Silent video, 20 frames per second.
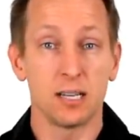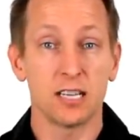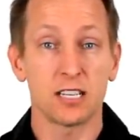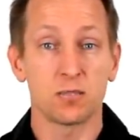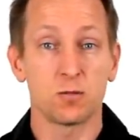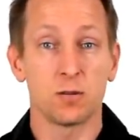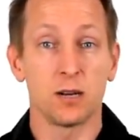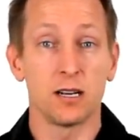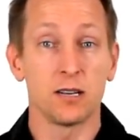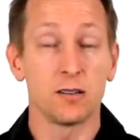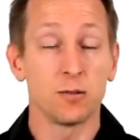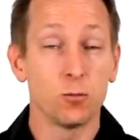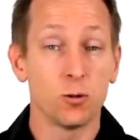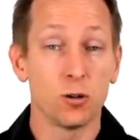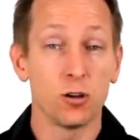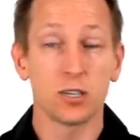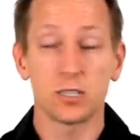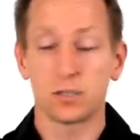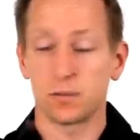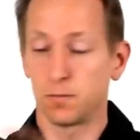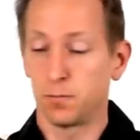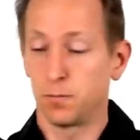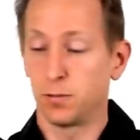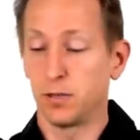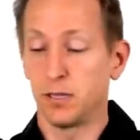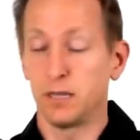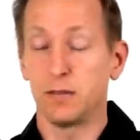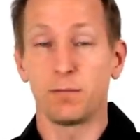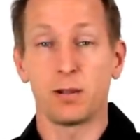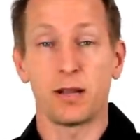Next one, works,
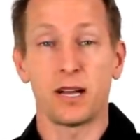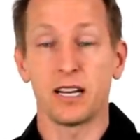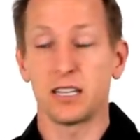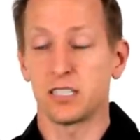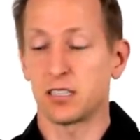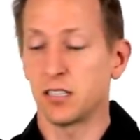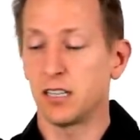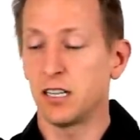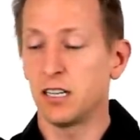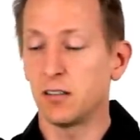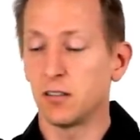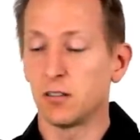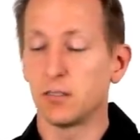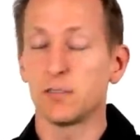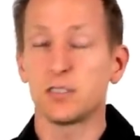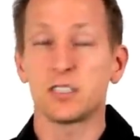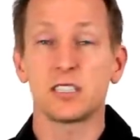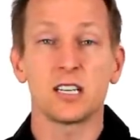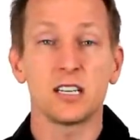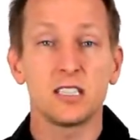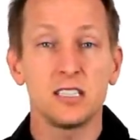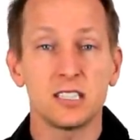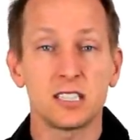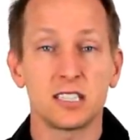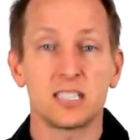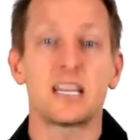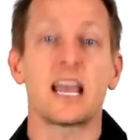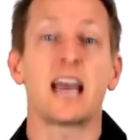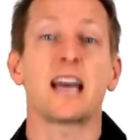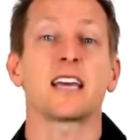put it in place. So then all of a sudden you're
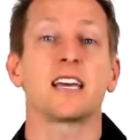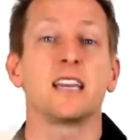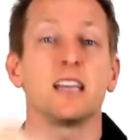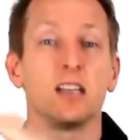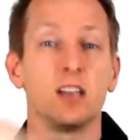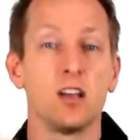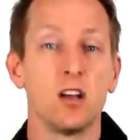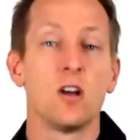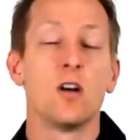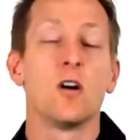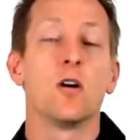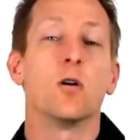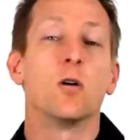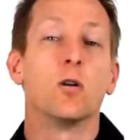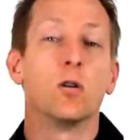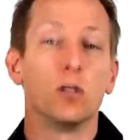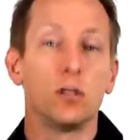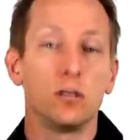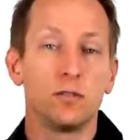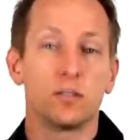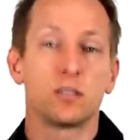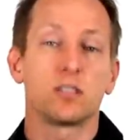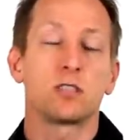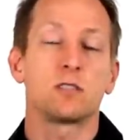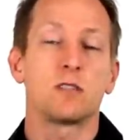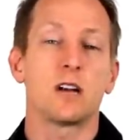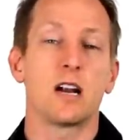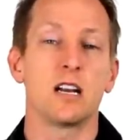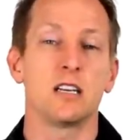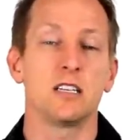stacking all of your
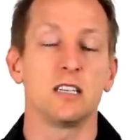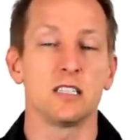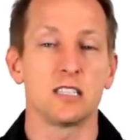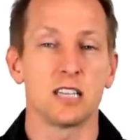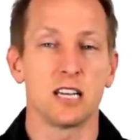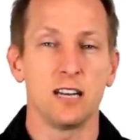strategies.